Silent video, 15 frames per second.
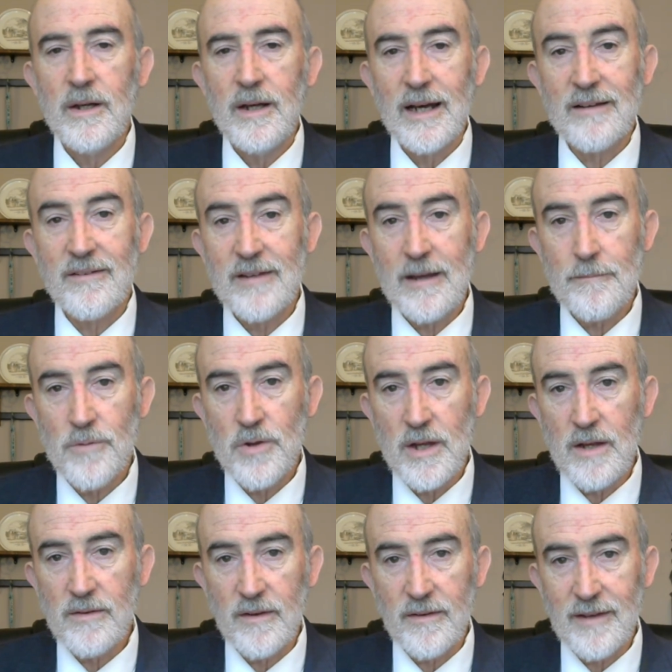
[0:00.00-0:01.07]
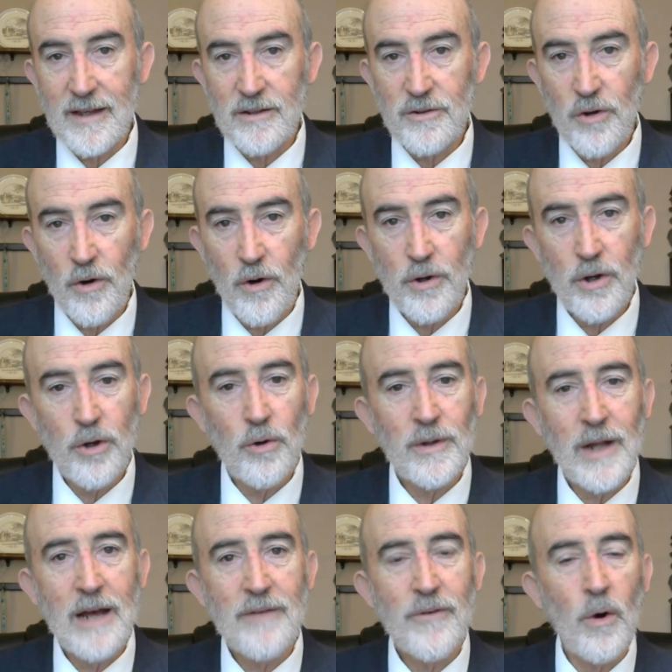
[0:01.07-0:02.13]
accept Jesus and turn your
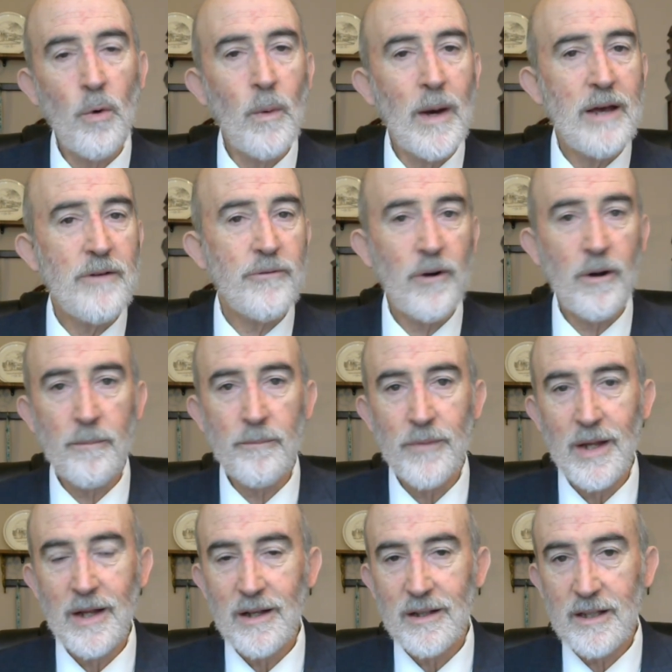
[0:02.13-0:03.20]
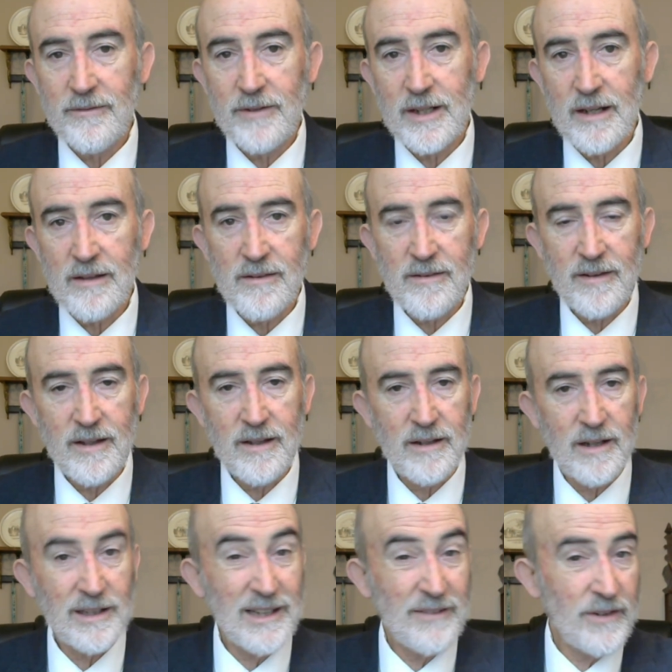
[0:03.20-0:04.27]
life away from living in sin
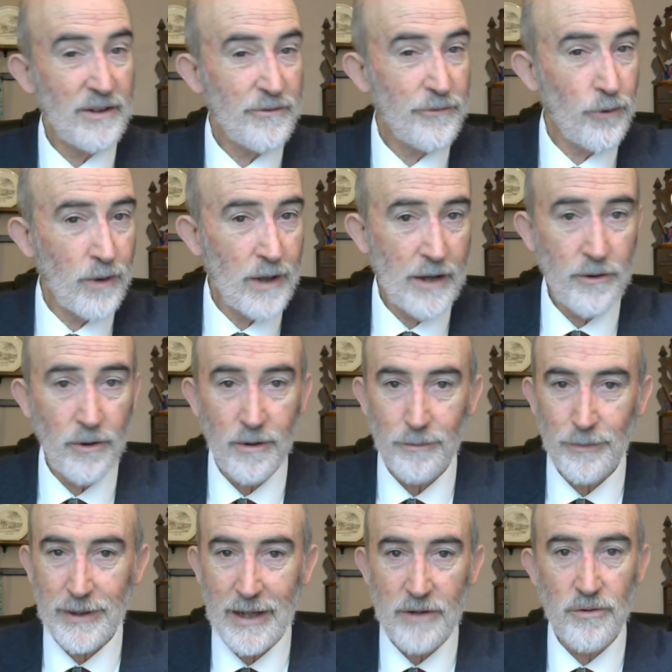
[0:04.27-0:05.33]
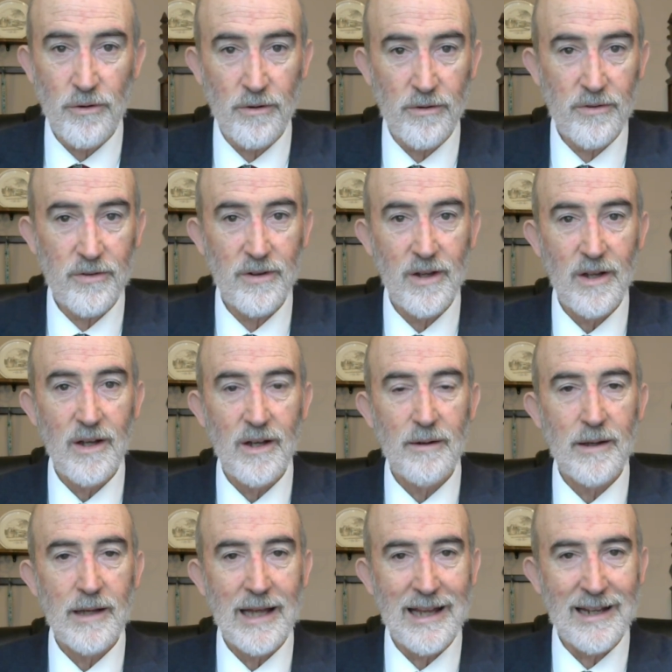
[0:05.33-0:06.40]
and living for other pleasures
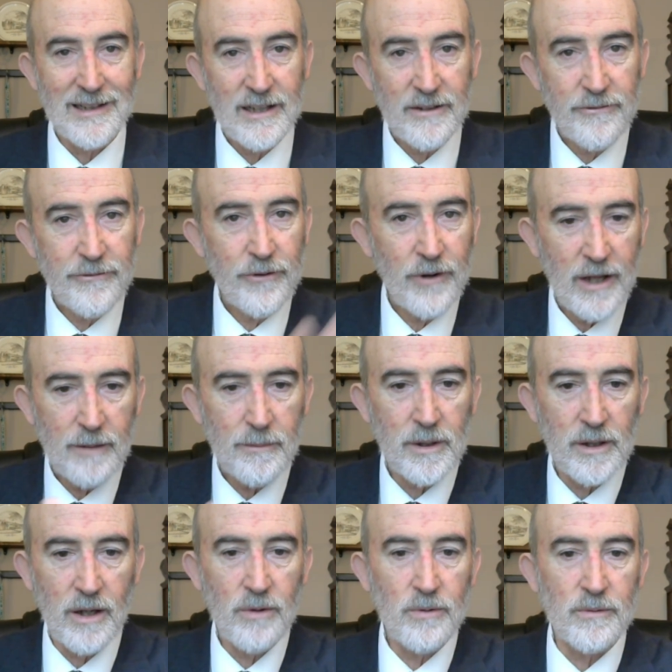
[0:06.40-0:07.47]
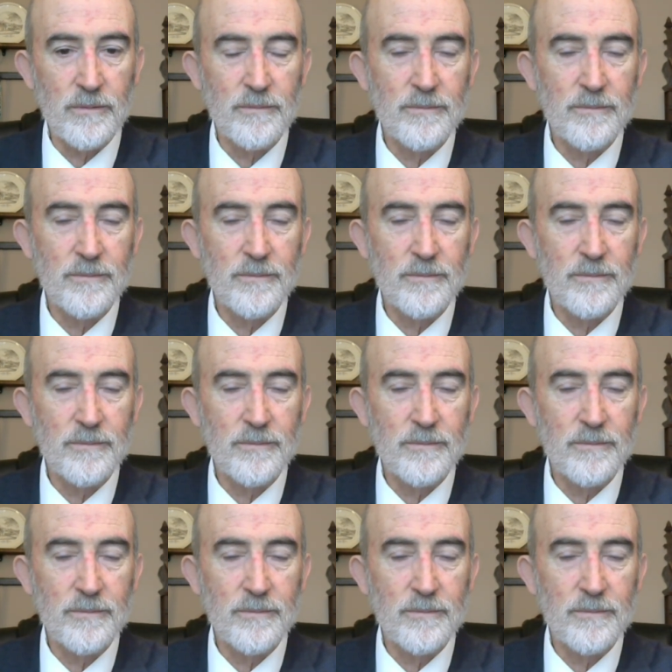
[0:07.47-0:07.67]
and live for him alone.